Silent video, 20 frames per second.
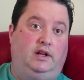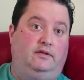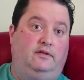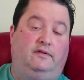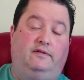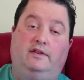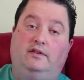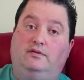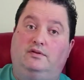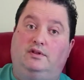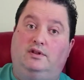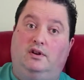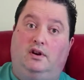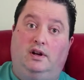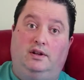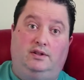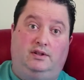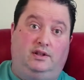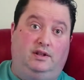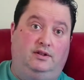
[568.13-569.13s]
it feels
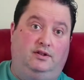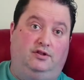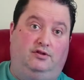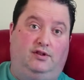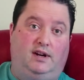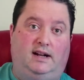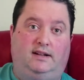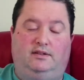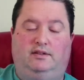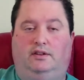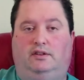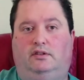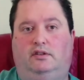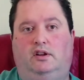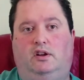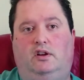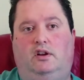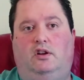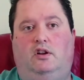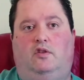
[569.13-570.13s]
nice interacting
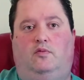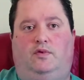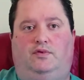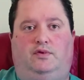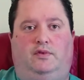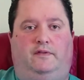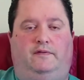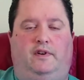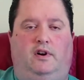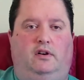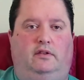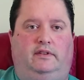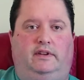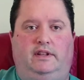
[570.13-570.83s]
with the phone.